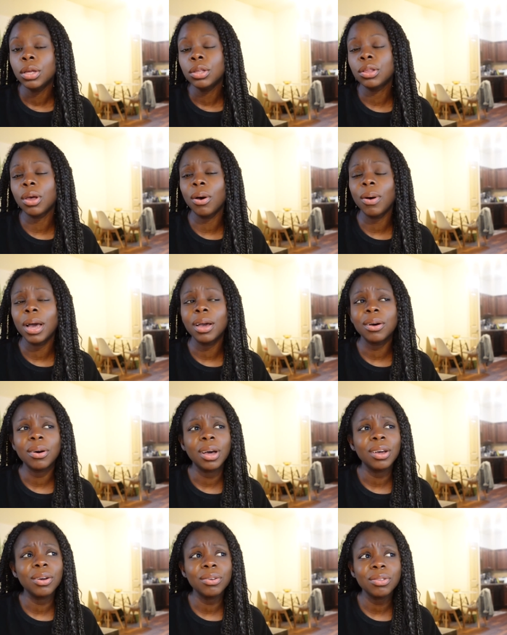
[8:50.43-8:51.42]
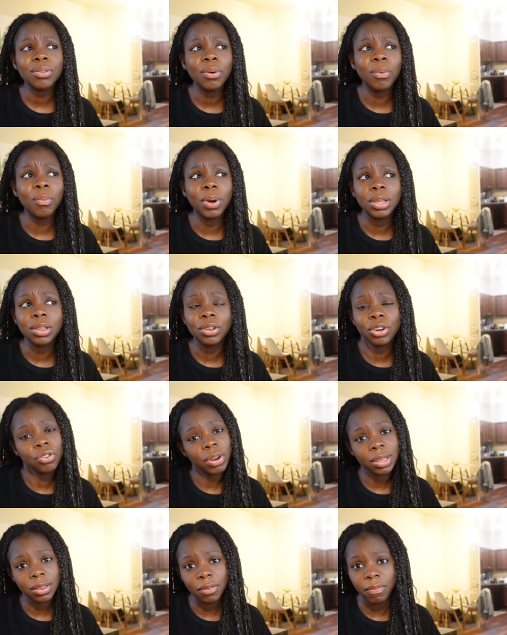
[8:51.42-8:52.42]
So I, I also want to
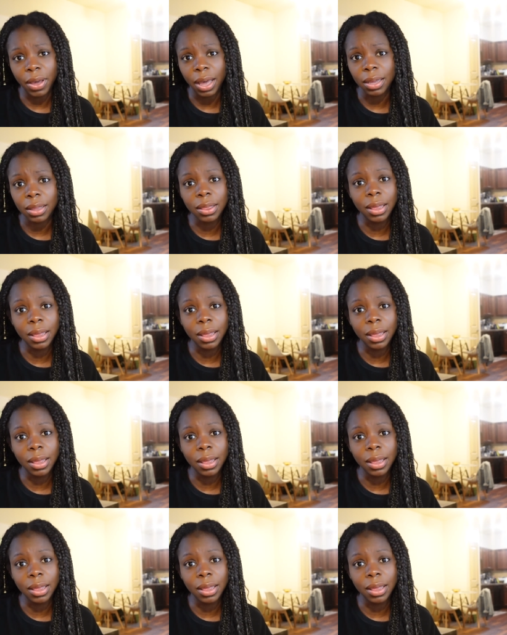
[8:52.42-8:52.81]
stress the fact